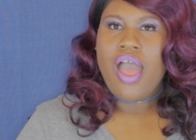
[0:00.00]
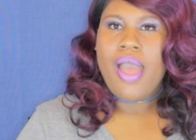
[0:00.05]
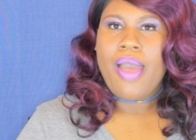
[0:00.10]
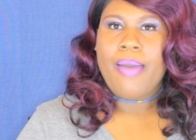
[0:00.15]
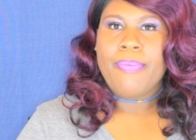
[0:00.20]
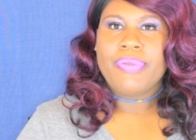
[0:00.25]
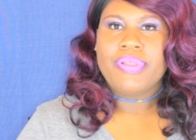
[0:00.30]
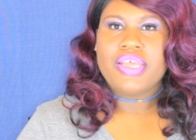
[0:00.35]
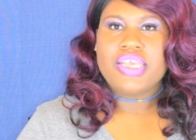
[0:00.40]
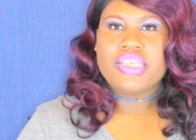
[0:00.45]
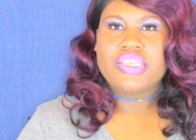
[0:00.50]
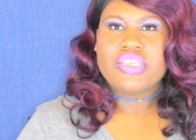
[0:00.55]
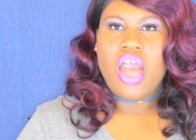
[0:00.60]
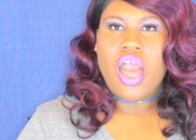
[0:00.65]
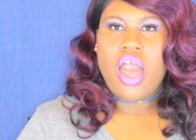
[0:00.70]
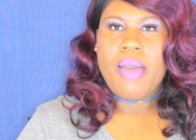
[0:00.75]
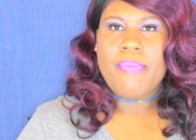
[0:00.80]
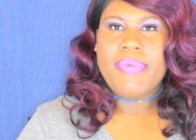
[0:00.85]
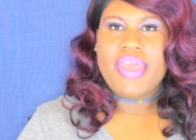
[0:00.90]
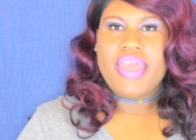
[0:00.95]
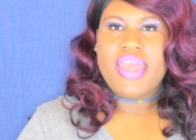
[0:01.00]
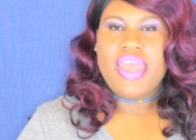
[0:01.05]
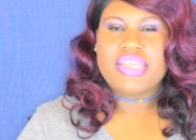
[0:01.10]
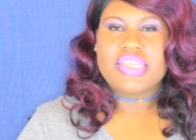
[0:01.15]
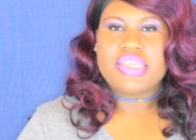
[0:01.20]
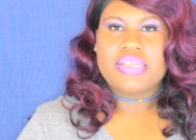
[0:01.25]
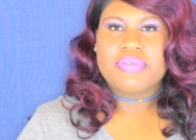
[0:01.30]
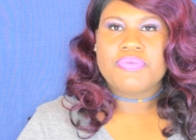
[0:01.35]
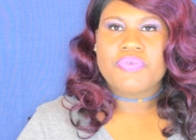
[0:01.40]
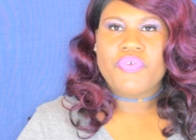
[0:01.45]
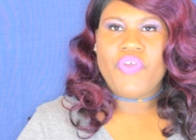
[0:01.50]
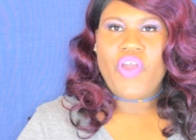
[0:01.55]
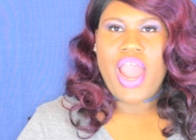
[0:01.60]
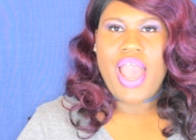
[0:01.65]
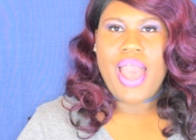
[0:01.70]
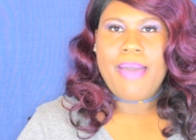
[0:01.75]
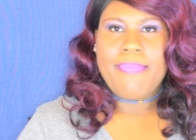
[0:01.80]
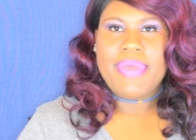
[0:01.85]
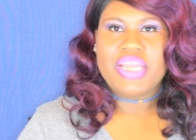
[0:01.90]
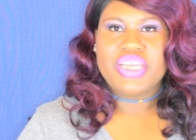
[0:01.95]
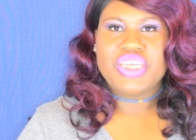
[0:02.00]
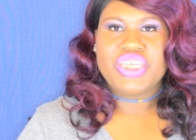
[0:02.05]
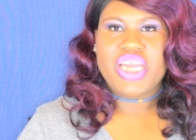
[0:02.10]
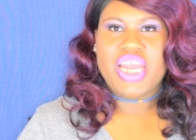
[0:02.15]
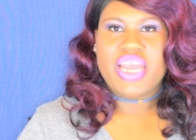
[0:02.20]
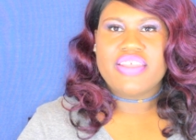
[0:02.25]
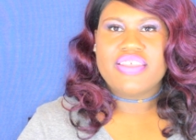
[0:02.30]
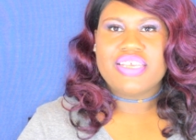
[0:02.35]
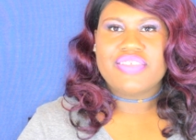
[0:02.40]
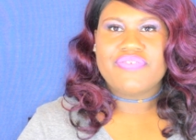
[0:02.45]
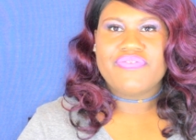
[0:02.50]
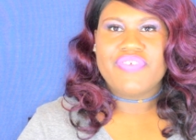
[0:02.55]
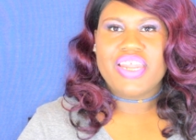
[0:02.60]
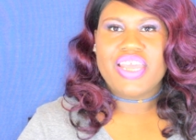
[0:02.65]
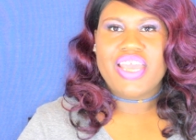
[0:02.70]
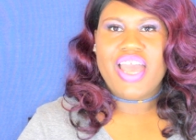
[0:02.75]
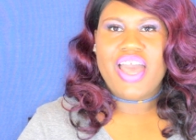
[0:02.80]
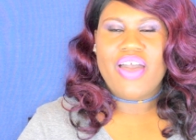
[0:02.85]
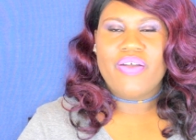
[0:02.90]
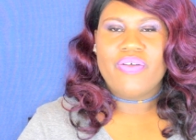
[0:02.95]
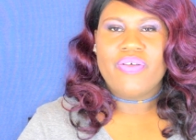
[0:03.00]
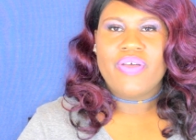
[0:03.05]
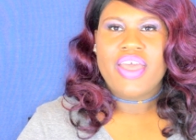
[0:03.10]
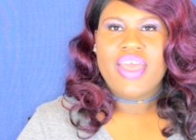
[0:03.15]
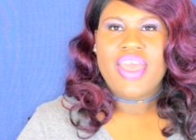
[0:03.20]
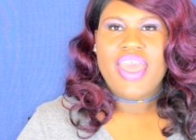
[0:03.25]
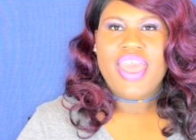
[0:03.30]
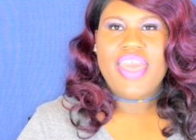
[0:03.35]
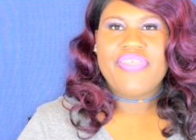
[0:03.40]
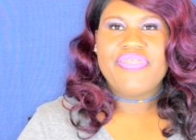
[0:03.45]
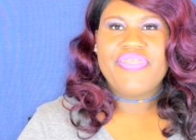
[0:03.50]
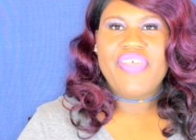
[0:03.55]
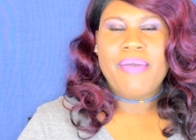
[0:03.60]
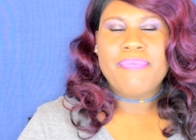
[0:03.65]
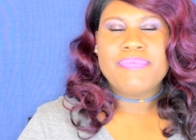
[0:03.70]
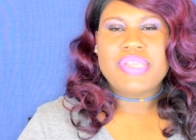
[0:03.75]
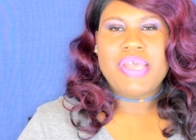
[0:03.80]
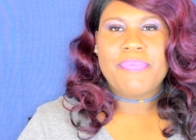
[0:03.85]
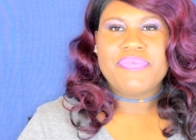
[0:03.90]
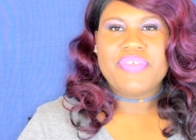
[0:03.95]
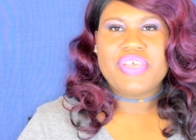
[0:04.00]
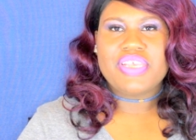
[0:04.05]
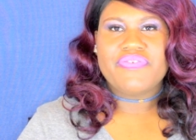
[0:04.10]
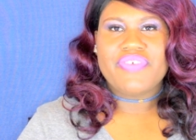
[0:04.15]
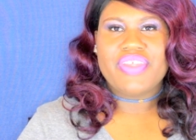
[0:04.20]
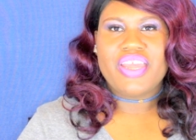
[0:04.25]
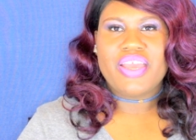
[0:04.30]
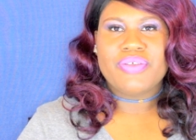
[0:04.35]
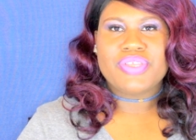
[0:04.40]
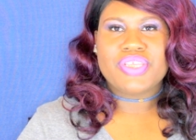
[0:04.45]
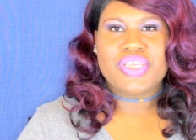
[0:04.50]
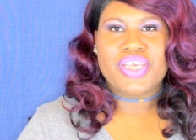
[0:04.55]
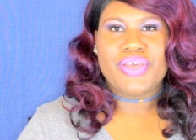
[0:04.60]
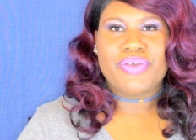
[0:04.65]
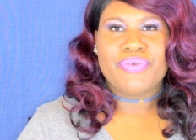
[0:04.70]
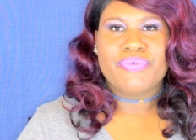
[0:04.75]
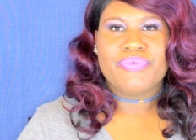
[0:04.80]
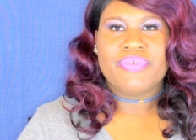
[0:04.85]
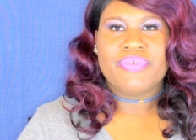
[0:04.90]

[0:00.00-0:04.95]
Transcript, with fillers: Uh, please comment and subscribe and share this video. And thumbs up this video too.